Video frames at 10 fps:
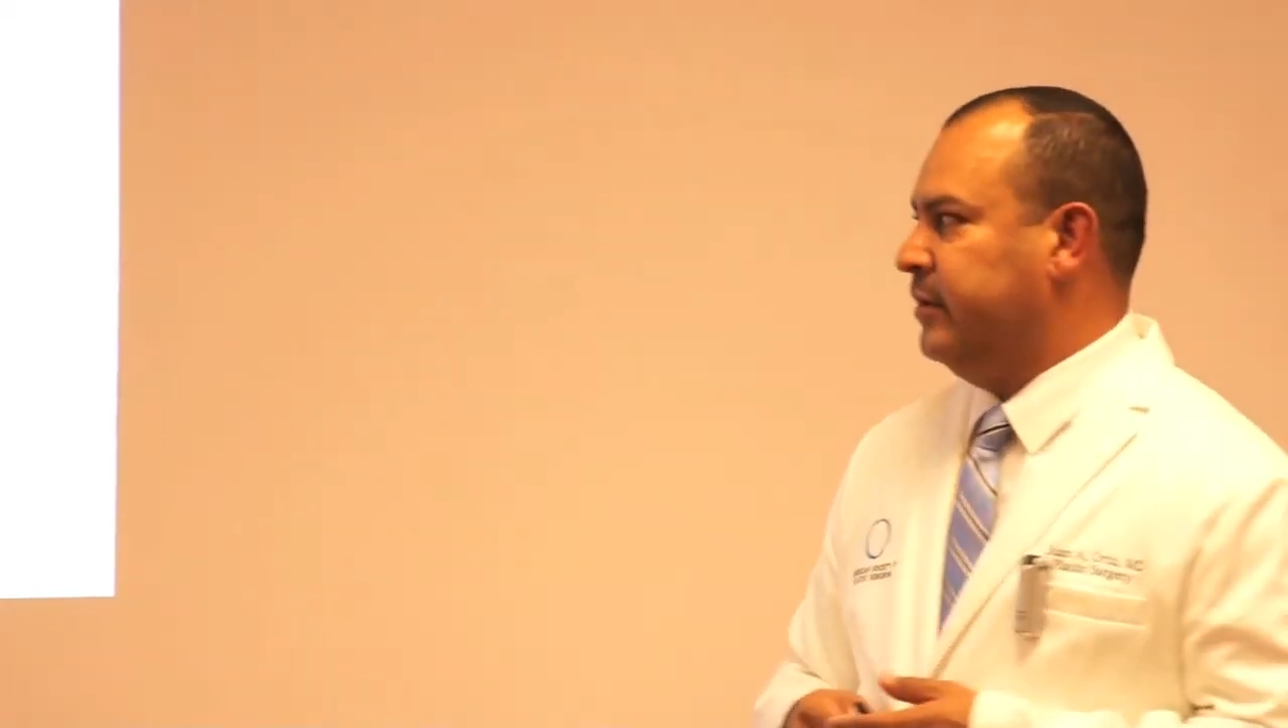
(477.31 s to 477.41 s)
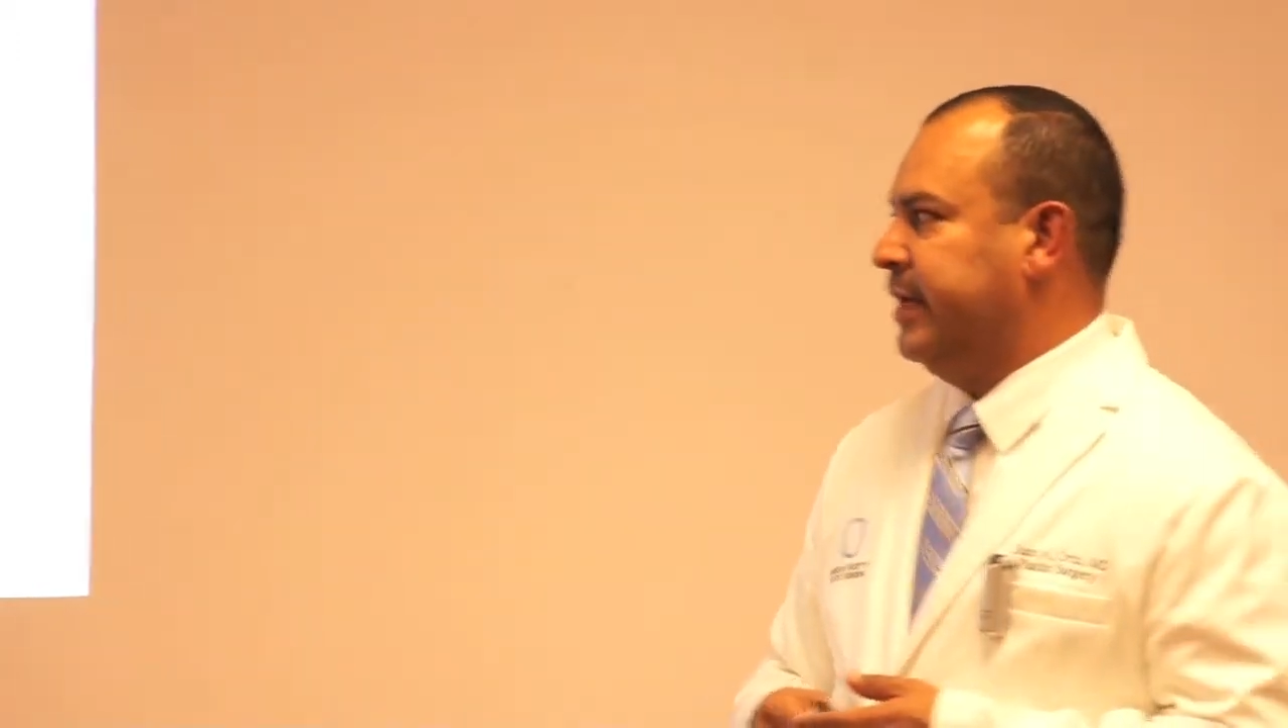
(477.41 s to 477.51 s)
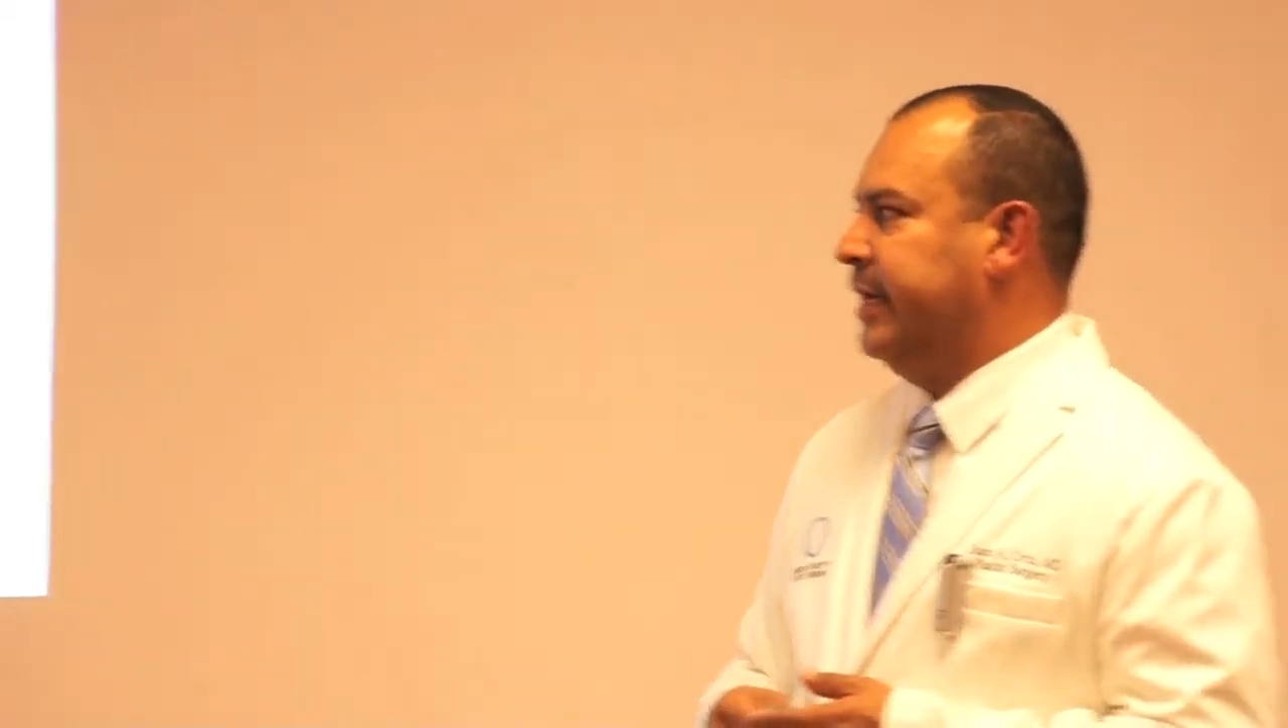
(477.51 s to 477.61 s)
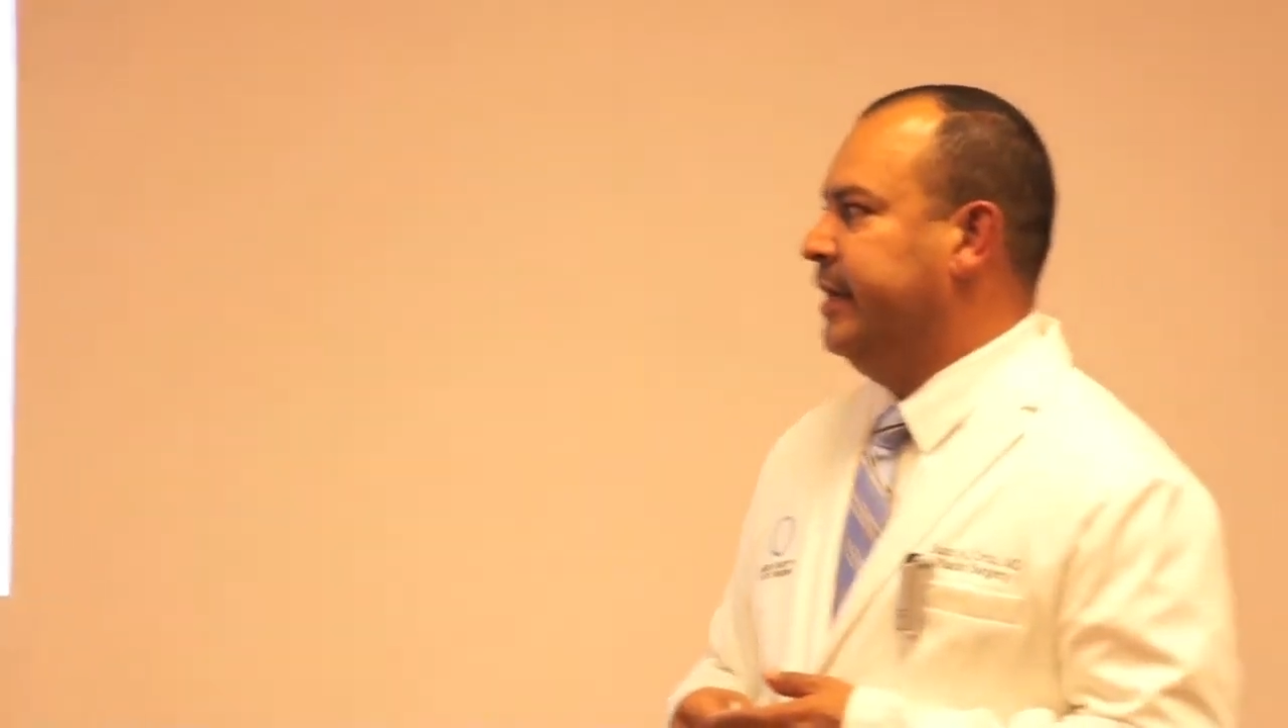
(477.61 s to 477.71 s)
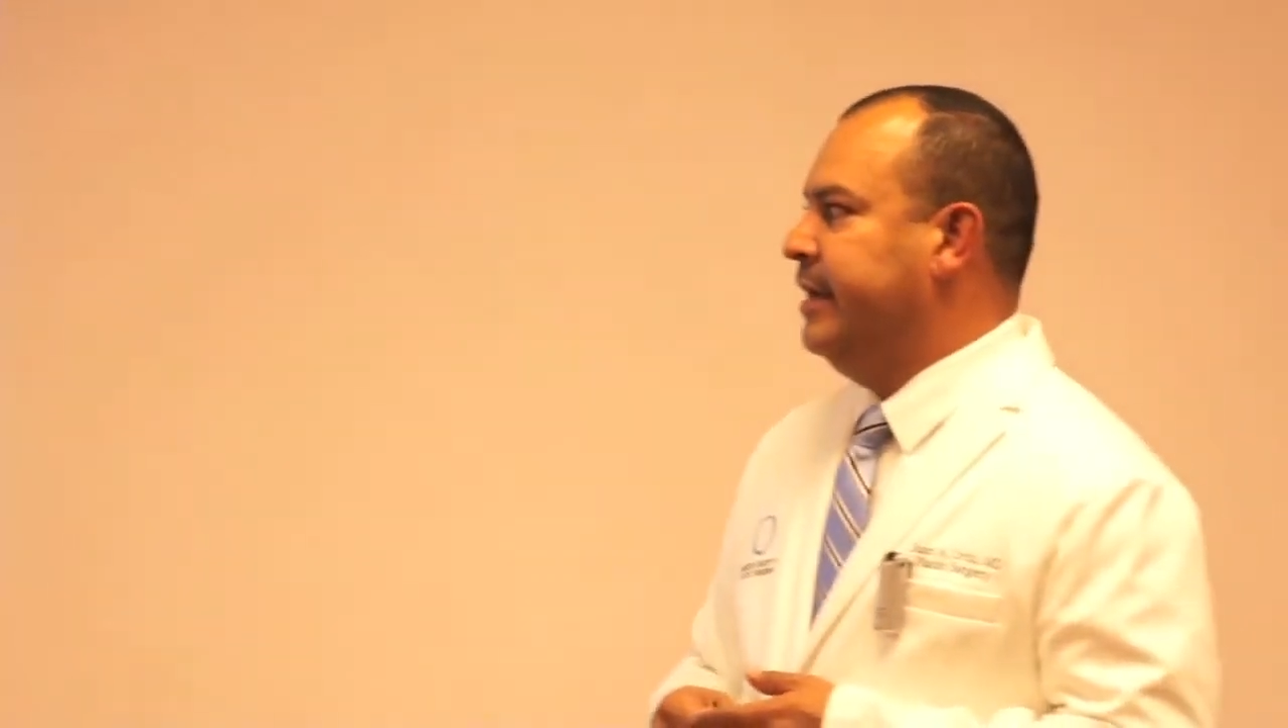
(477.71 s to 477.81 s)

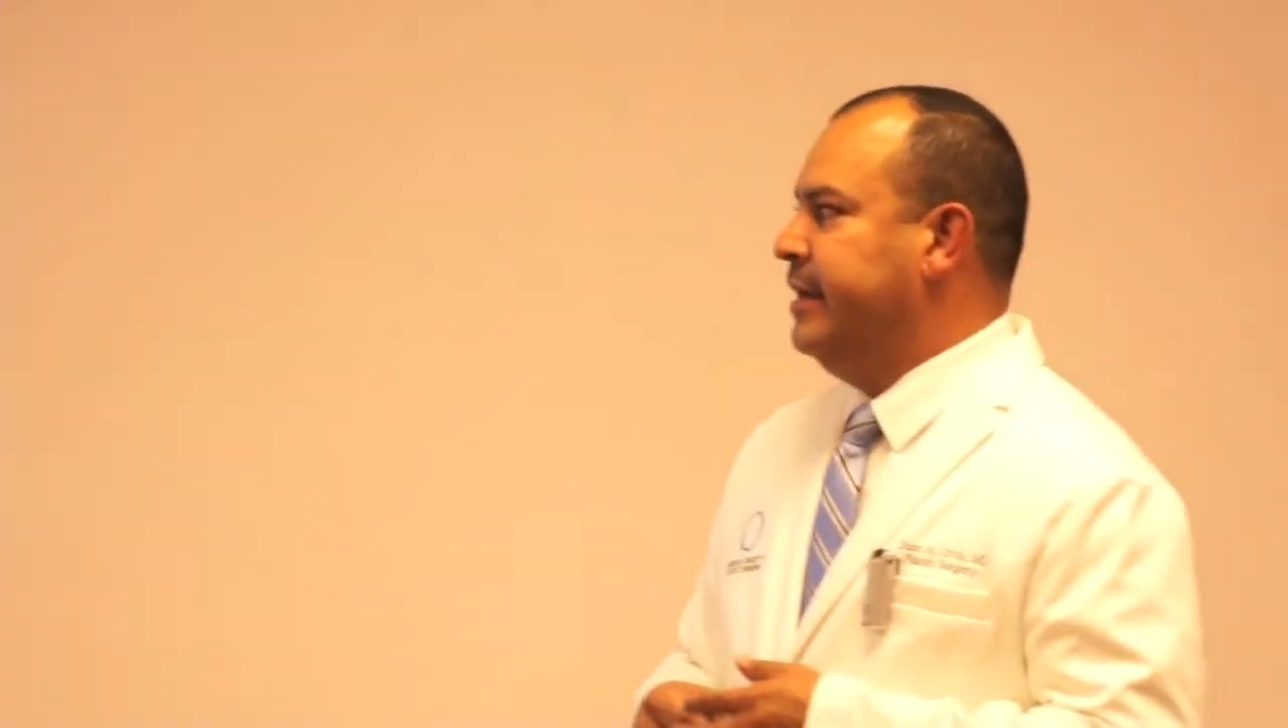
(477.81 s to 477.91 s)
okay?